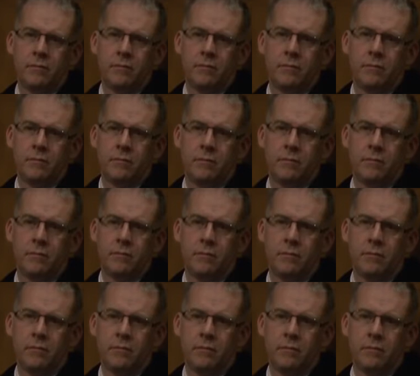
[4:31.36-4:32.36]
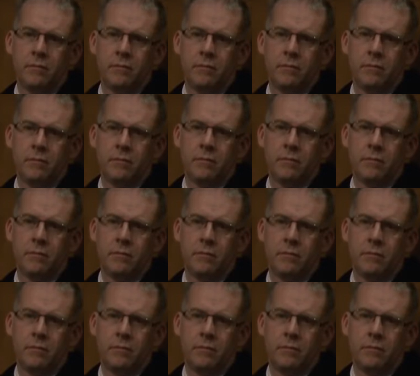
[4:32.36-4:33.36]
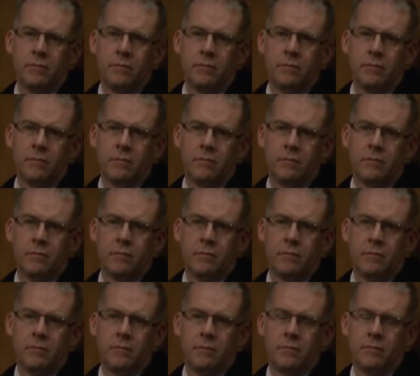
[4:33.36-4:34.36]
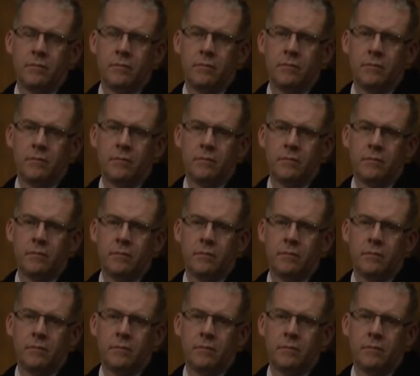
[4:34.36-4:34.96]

This person isn't speaking.